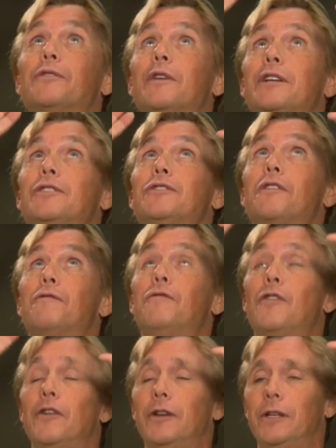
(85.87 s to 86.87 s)
so I could start
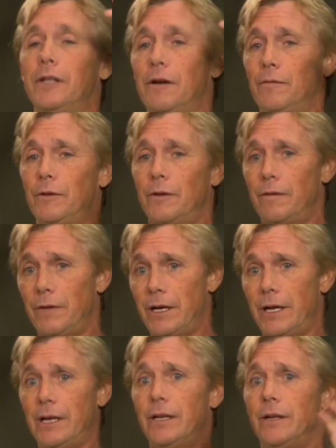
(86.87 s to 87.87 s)
falling in love with her every
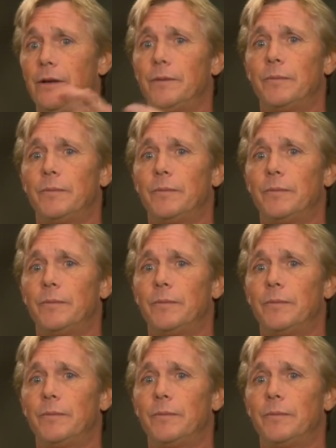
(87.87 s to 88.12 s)
night, you know,